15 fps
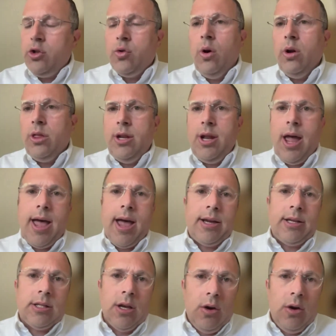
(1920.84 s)

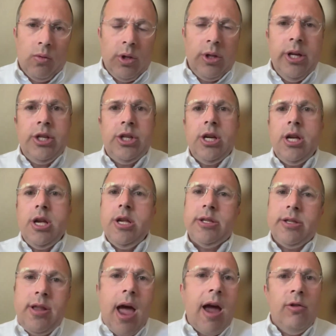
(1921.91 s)
ultra-Orthodox,
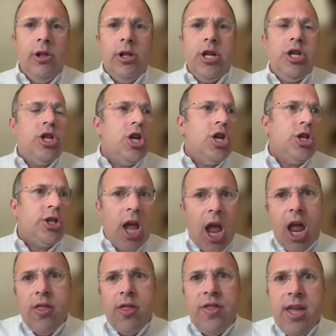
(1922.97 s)
religious, not religious,
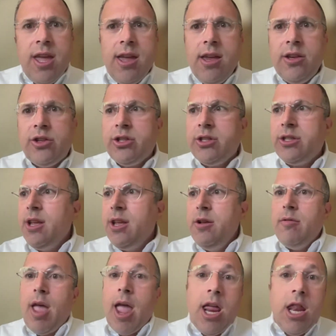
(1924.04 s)
atheists,
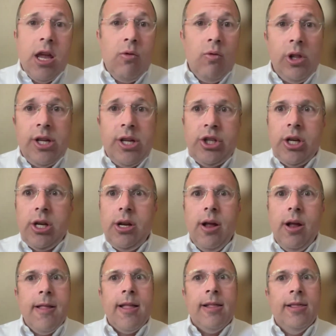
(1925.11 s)
hating
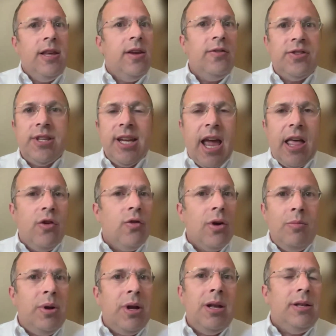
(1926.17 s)
religion, lived
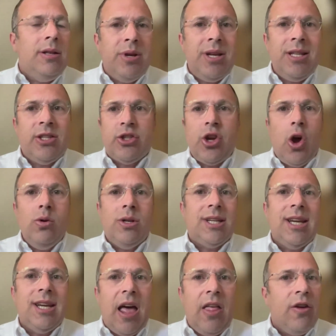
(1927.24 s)
together and been so
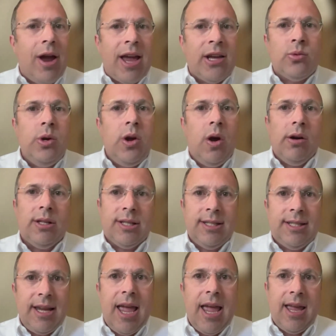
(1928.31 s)
together as we are
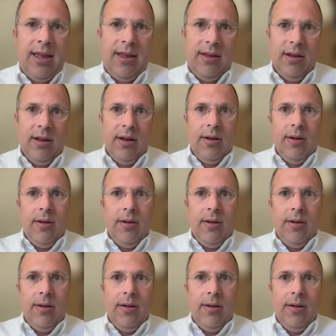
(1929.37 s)
today.